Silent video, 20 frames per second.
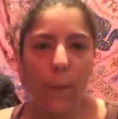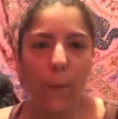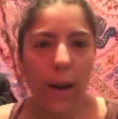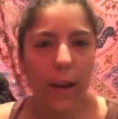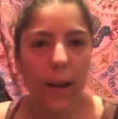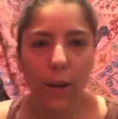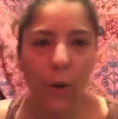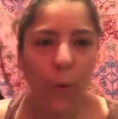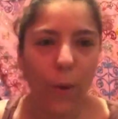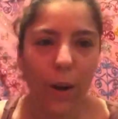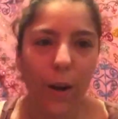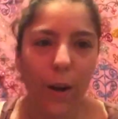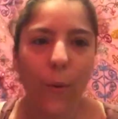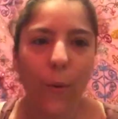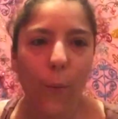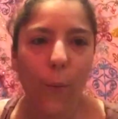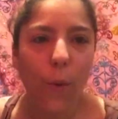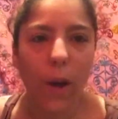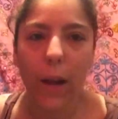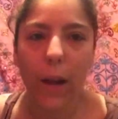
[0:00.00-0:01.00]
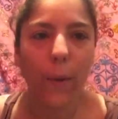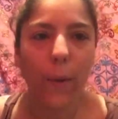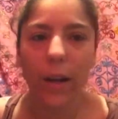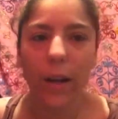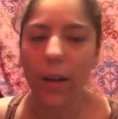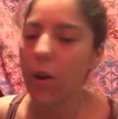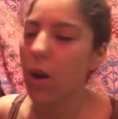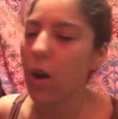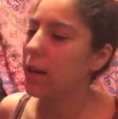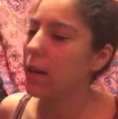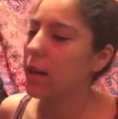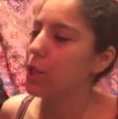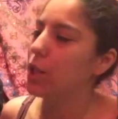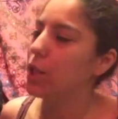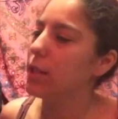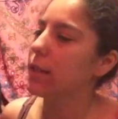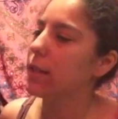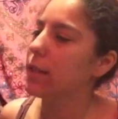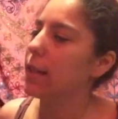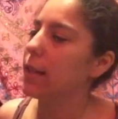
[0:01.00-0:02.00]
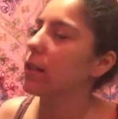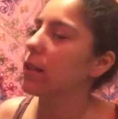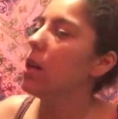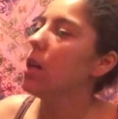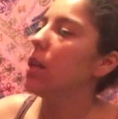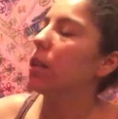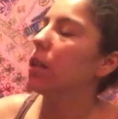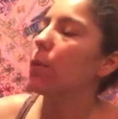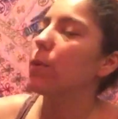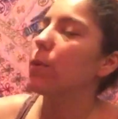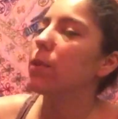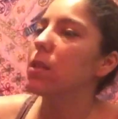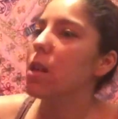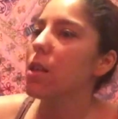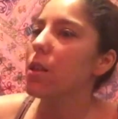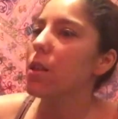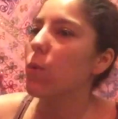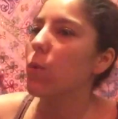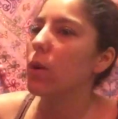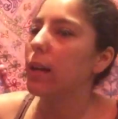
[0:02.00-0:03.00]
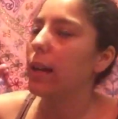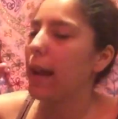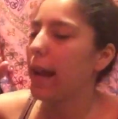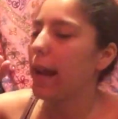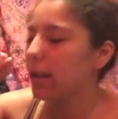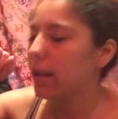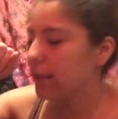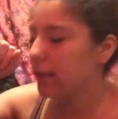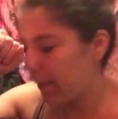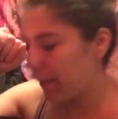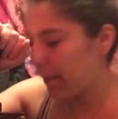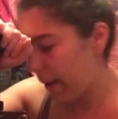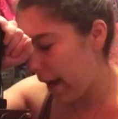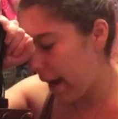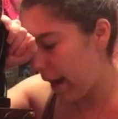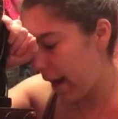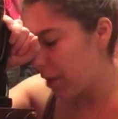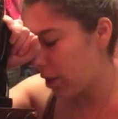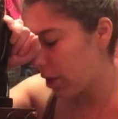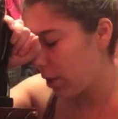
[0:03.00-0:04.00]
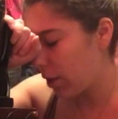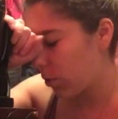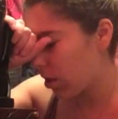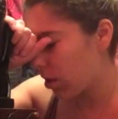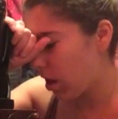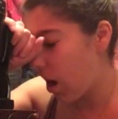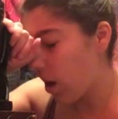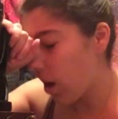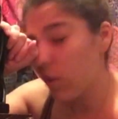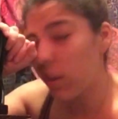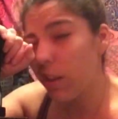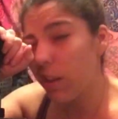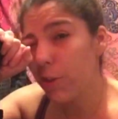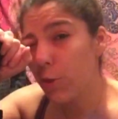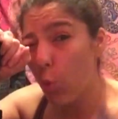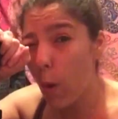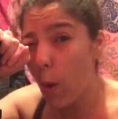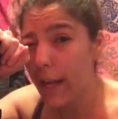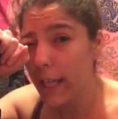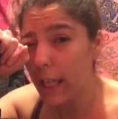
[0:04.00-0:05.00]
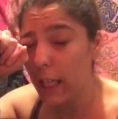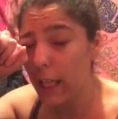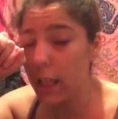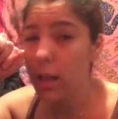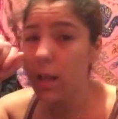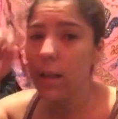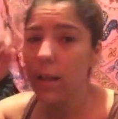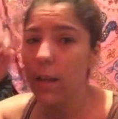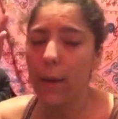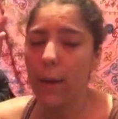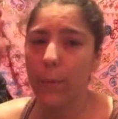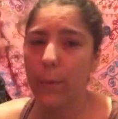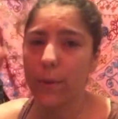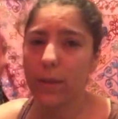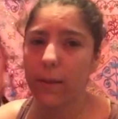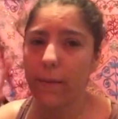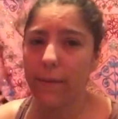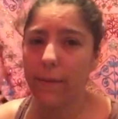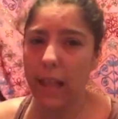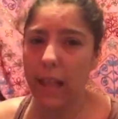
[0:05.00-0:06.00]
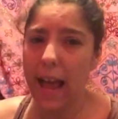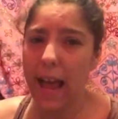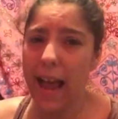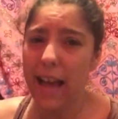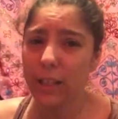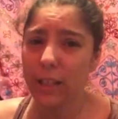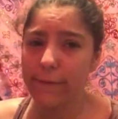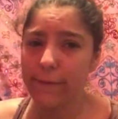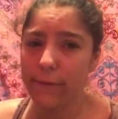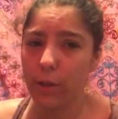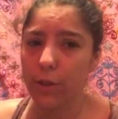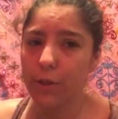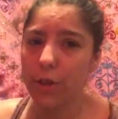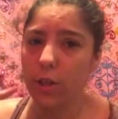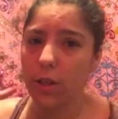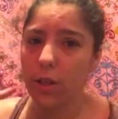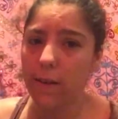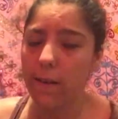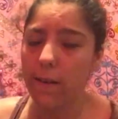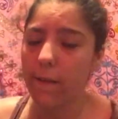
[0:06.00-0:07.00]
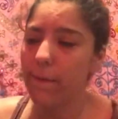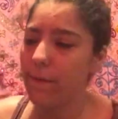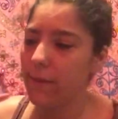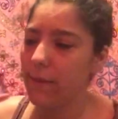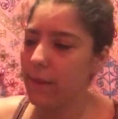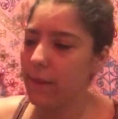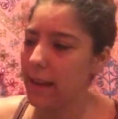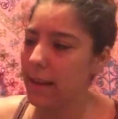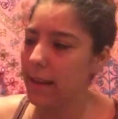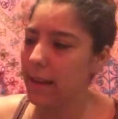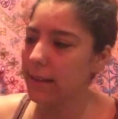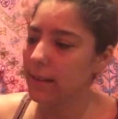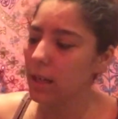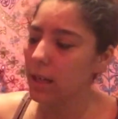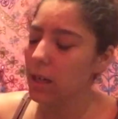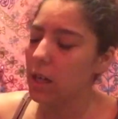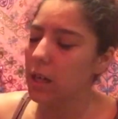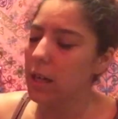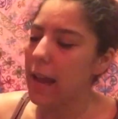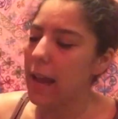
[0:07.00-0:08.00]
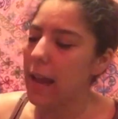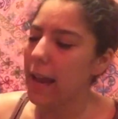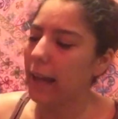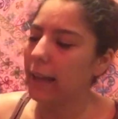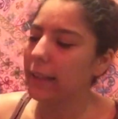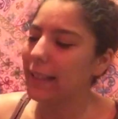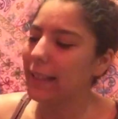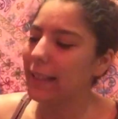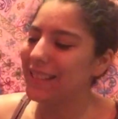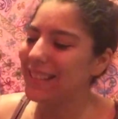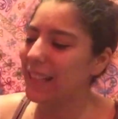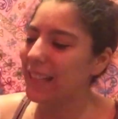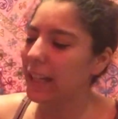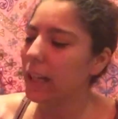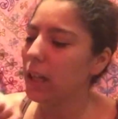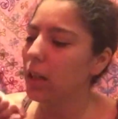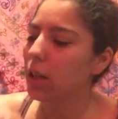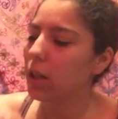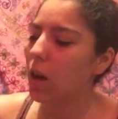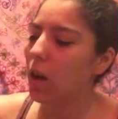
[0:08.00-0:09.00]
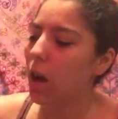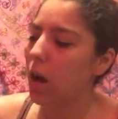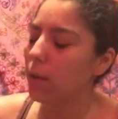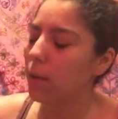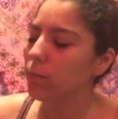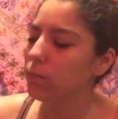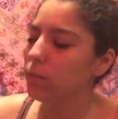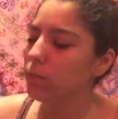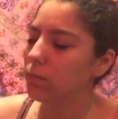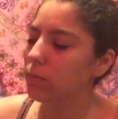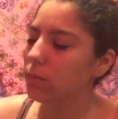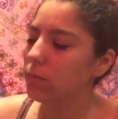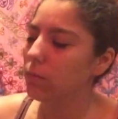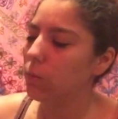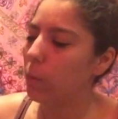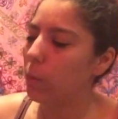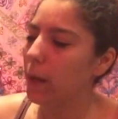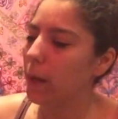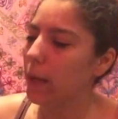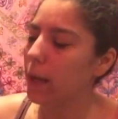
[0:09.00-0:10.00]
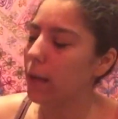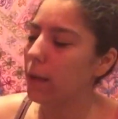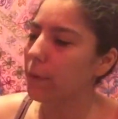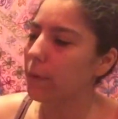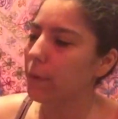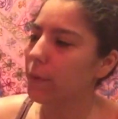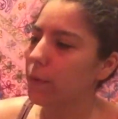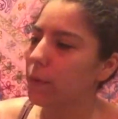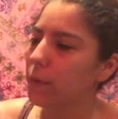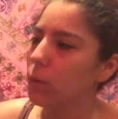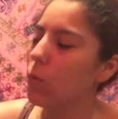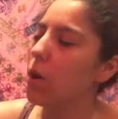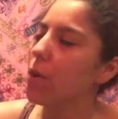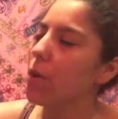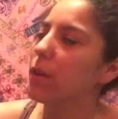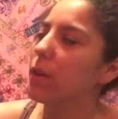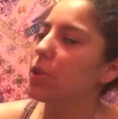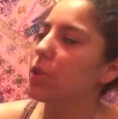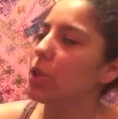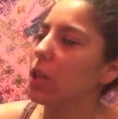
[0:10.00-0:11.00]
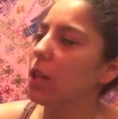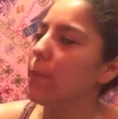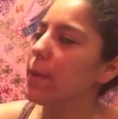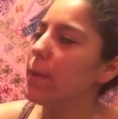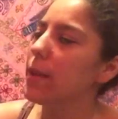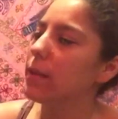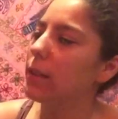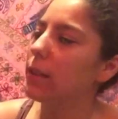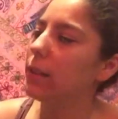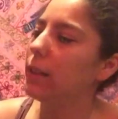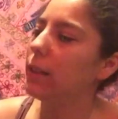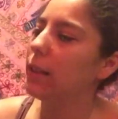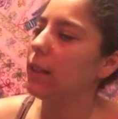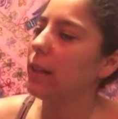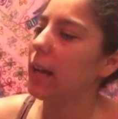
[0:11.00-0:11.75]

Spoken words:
I don't know why I want to call it a G6. There was another one at Sam Ash, and it was 120. It was the last version of this, and it didn't come with, well, the gentleman said it didn't